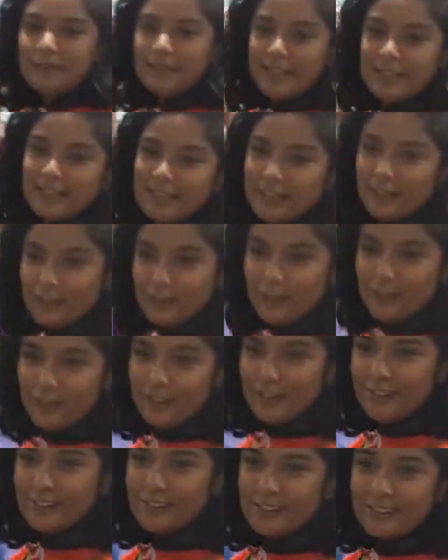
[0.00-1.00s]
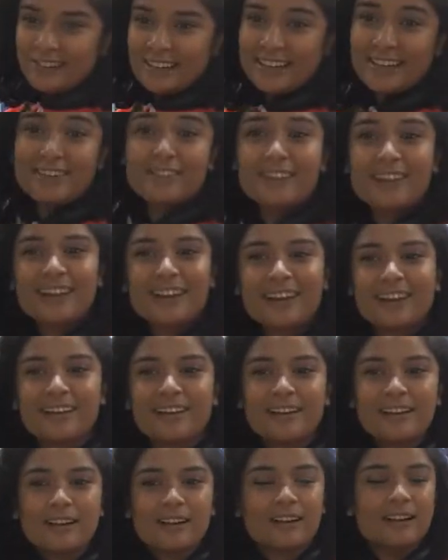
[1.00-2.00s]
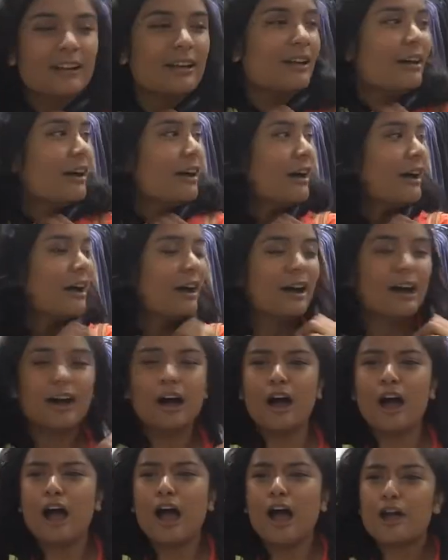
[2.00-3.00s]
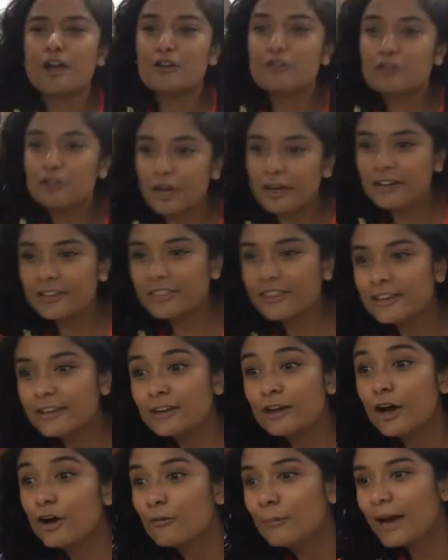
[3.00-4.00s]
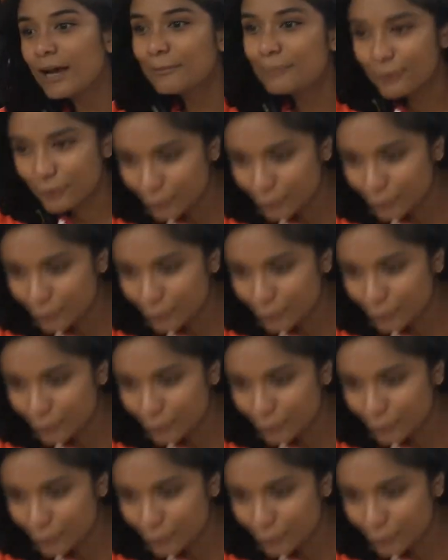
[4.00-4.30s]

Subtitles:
be like a girl, just kind of like. Are you Jonathan? Oh, I'm